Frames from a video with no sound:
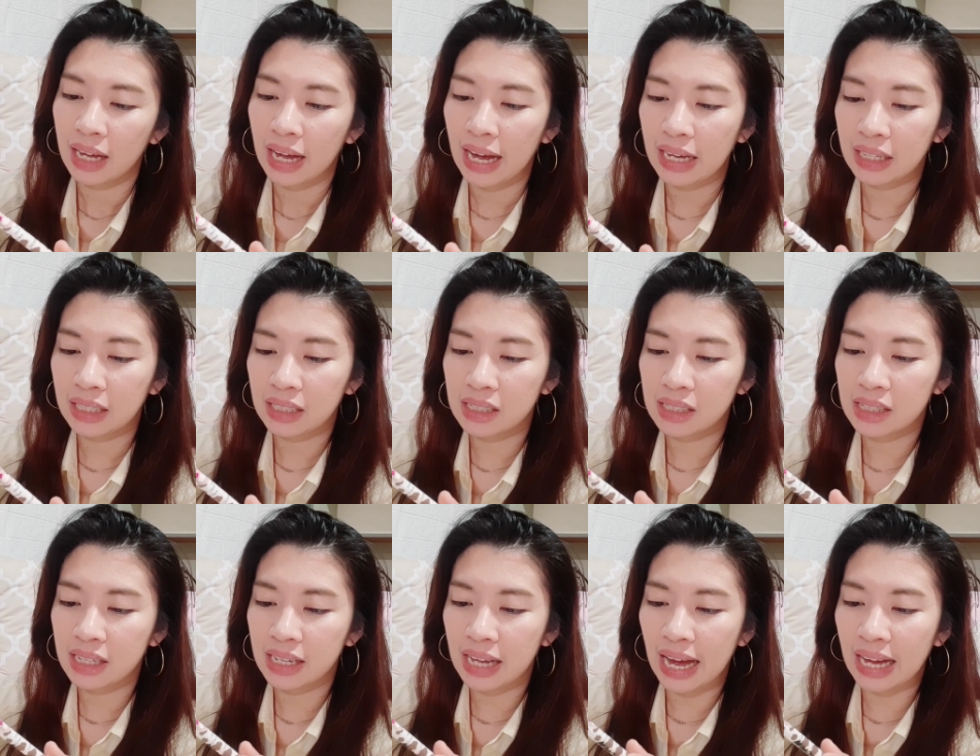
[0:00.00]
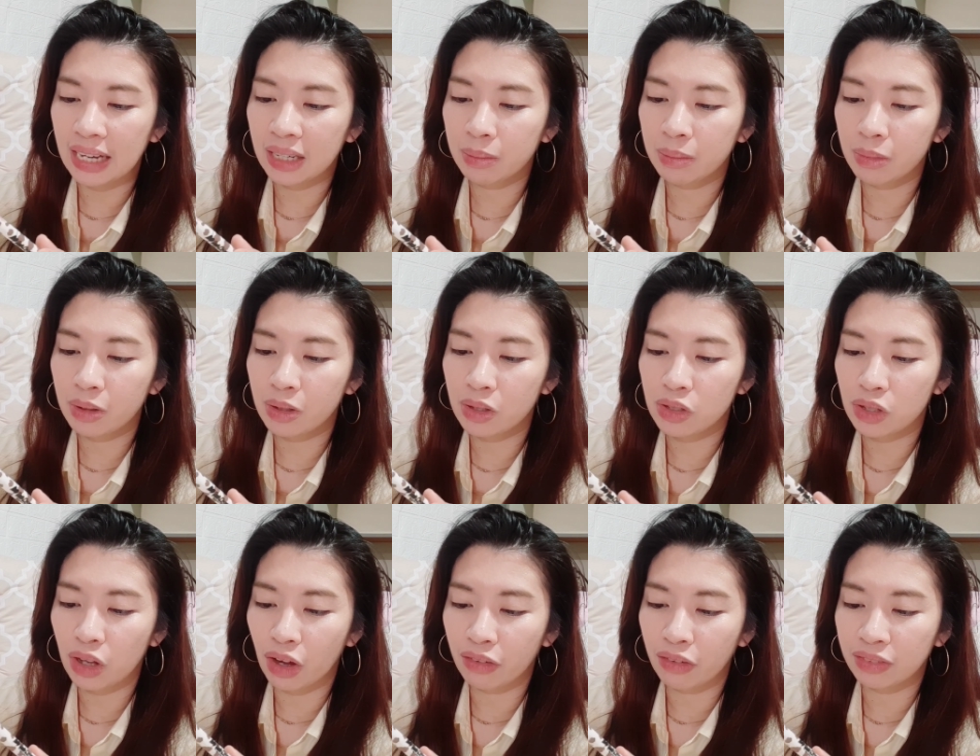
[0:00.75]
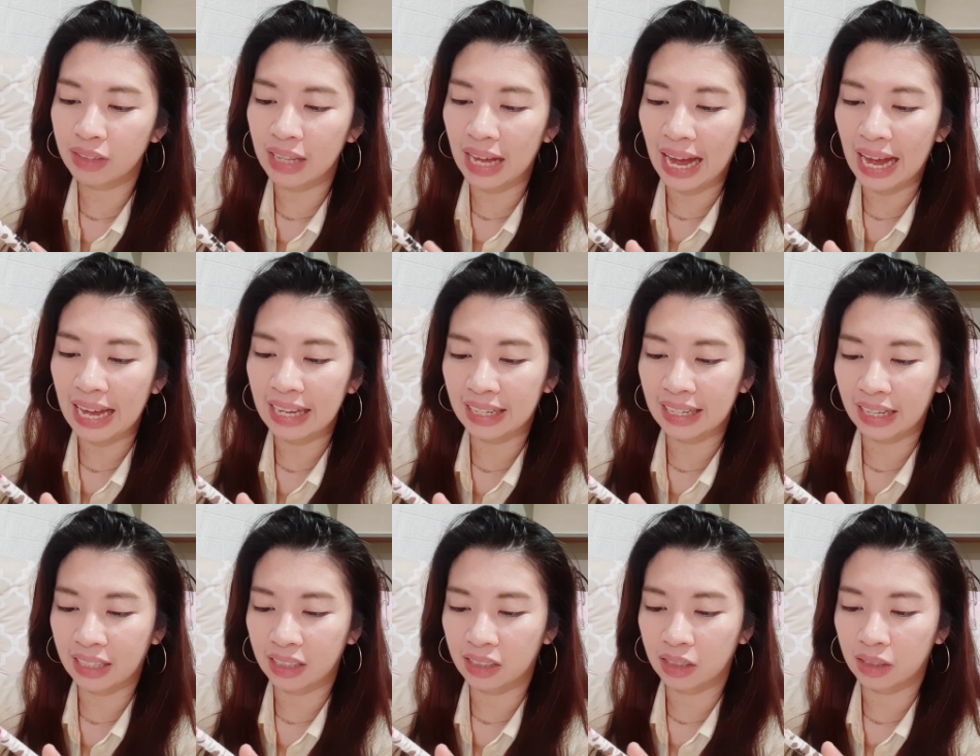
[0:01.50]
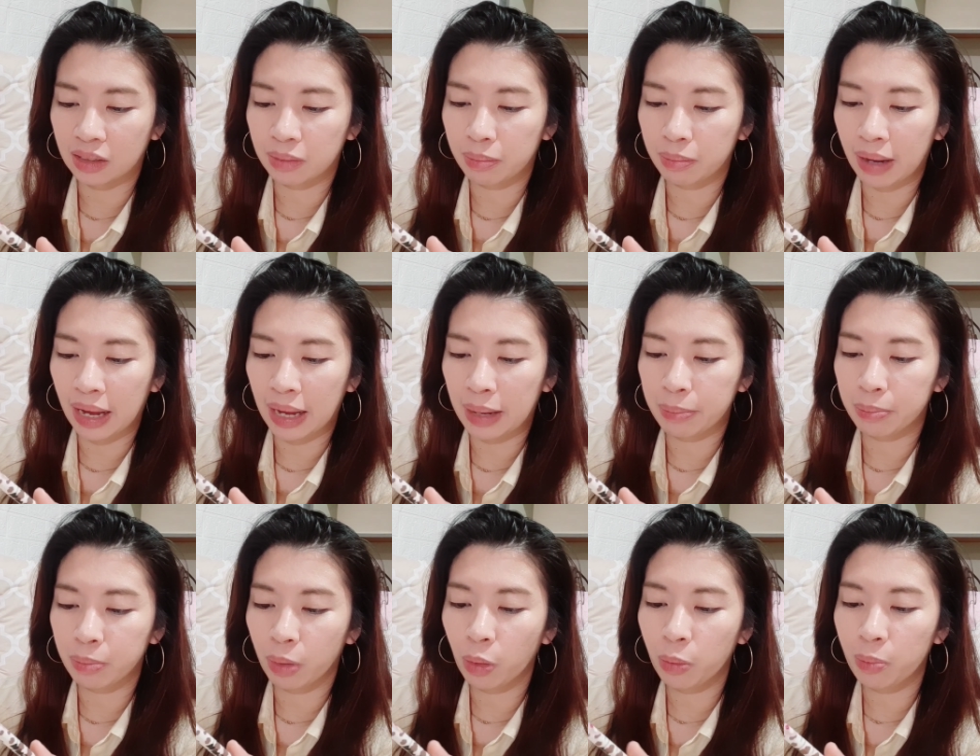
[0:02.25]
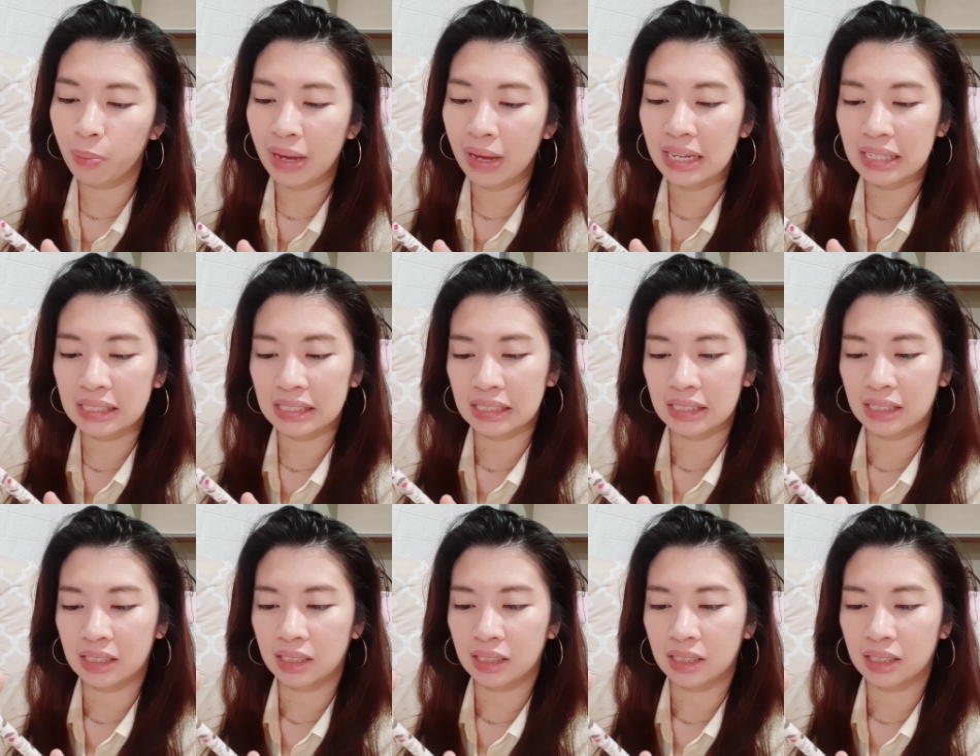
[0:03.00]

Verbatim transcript: And it's the Animal Soft Eyeliner by Bobani.